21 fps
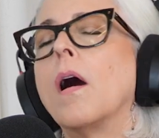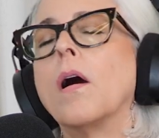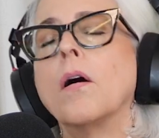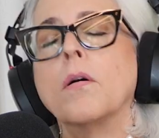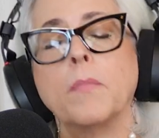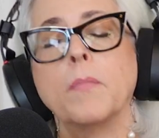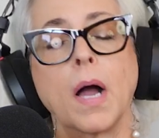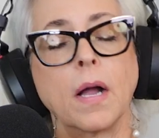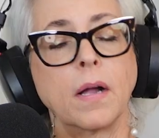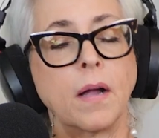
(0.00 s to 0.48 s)

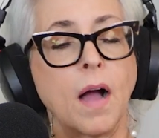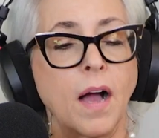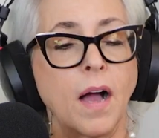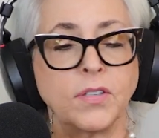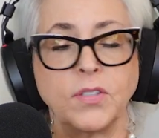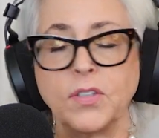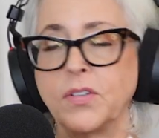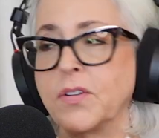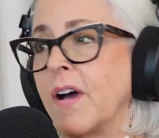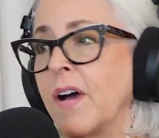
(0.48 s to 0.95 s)
Oh my
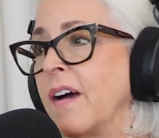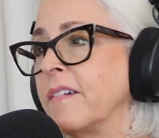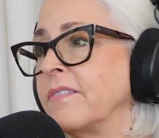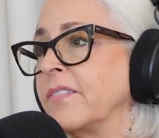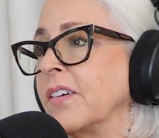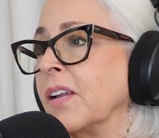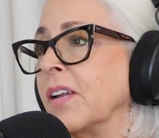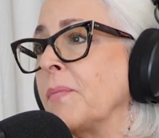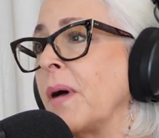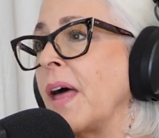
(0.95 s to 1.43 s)
gosh, you know
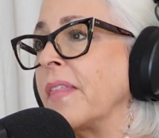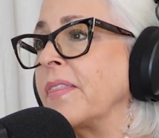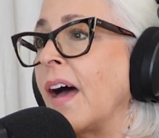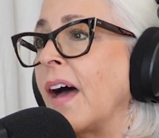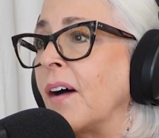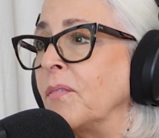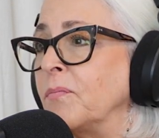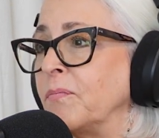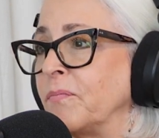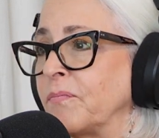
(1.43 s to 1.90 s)
how I feel
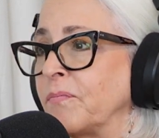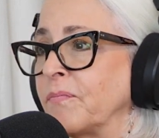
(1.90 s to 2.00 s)
about that.